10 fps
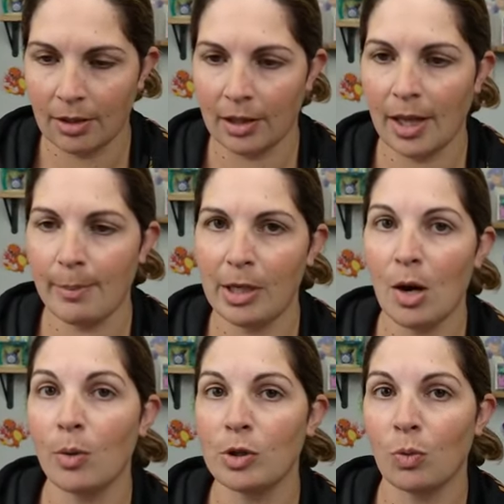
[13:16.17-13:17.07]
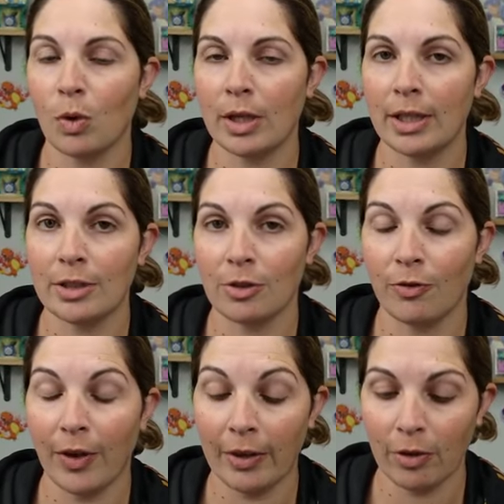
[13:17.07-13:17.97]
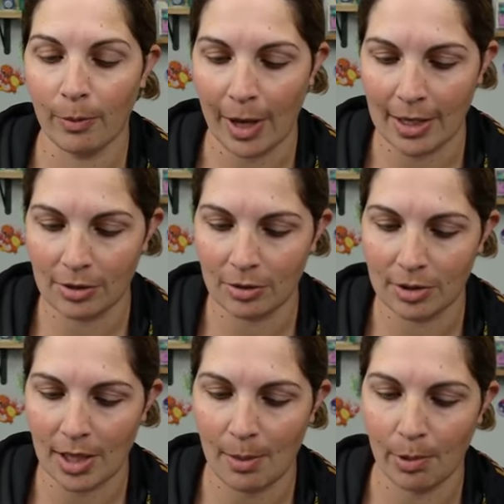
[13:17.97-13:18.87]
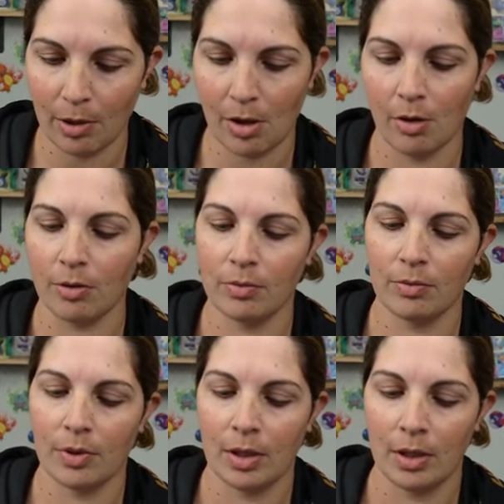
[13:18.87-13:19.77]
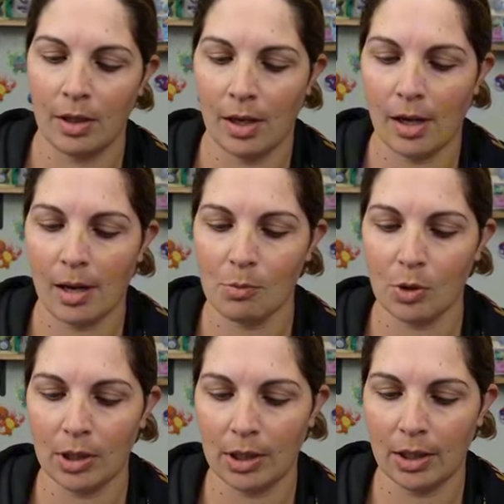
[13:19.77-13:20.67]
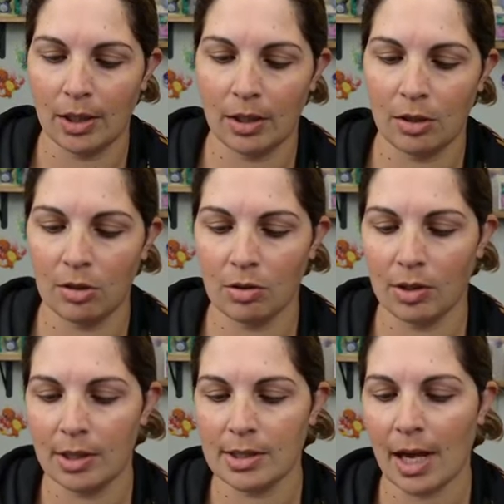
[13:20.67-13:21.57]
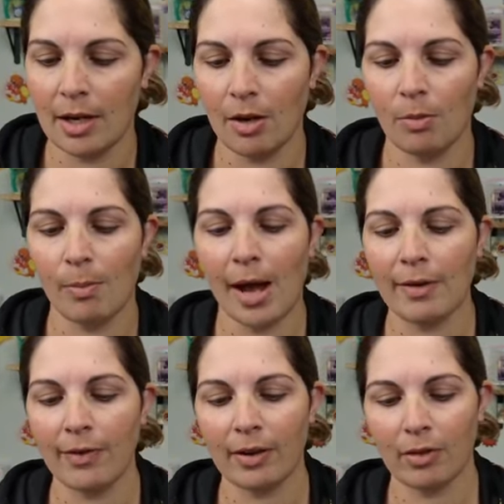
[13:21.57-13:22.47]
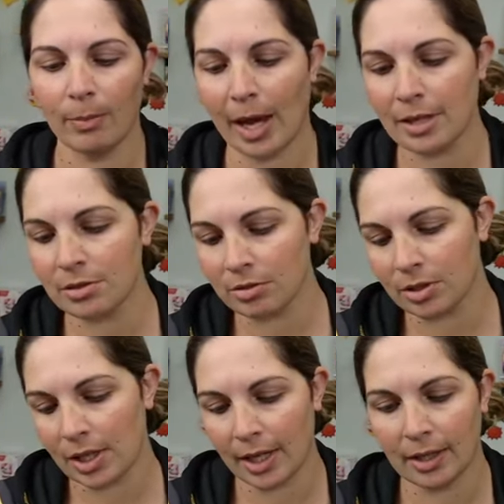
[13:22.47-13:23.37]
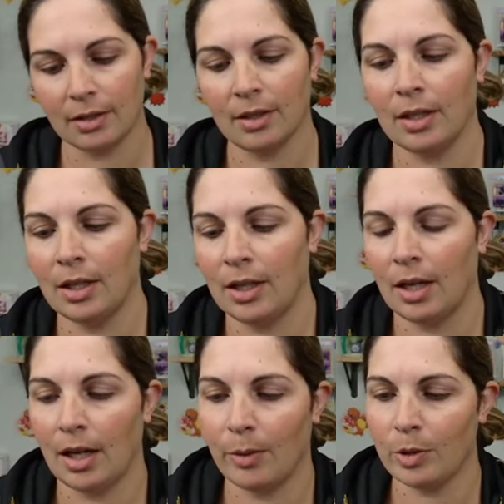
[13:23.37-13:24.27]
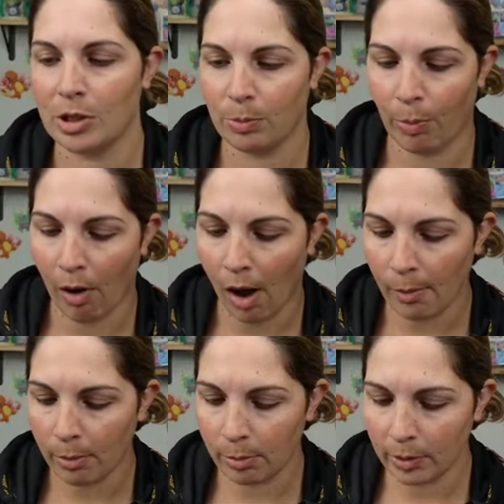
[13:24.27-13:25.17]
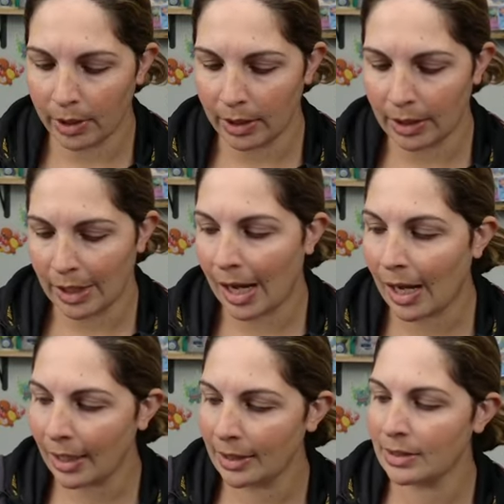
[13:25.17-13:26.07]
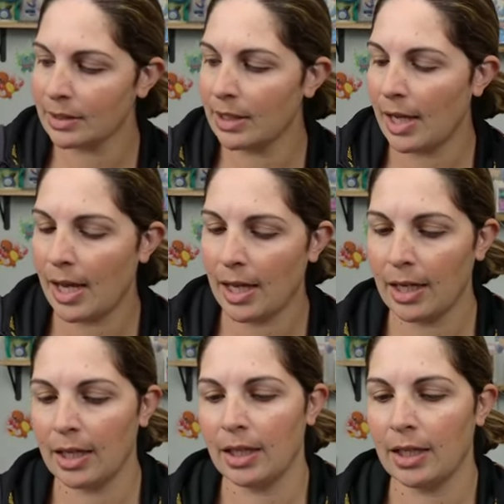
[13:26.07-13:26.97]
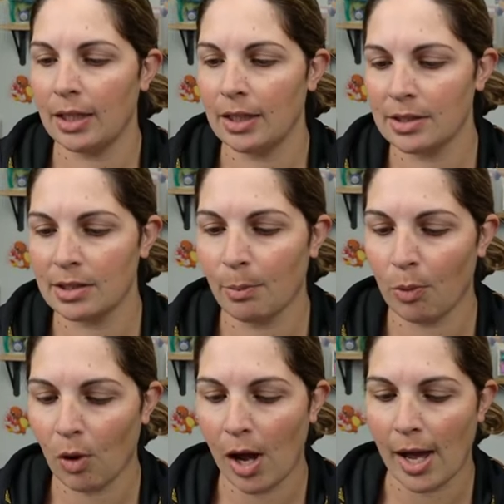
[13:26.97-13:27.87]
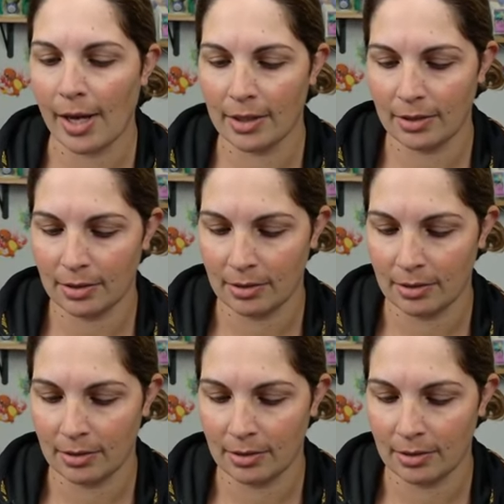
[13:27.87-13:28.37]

let me know which one is your favorite master set below. Uh, I'm really curious. I know my favorite master set, uh, which is probably not a surprise,